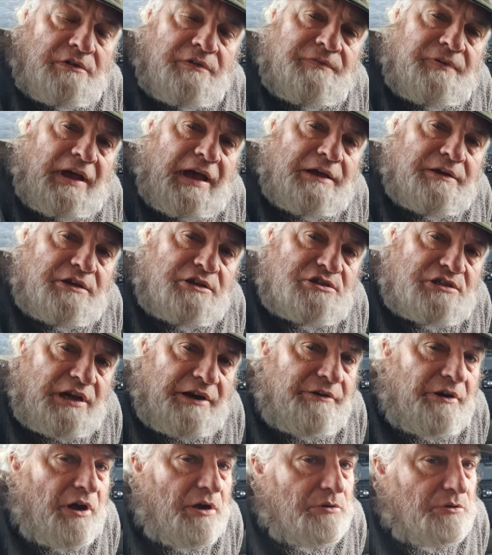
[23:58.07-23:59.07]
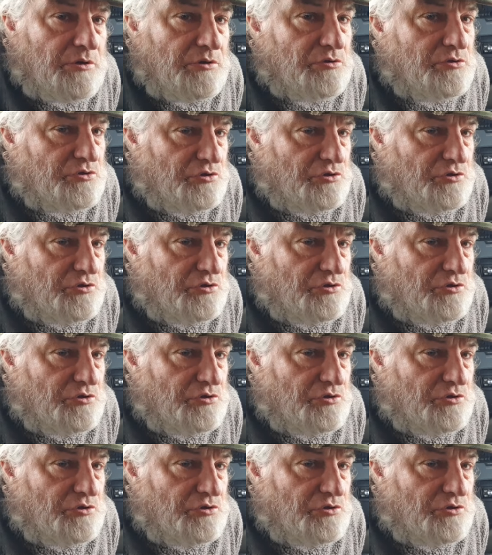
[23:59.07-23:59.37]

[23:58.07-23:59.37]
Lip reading: the Vardy Terrahogan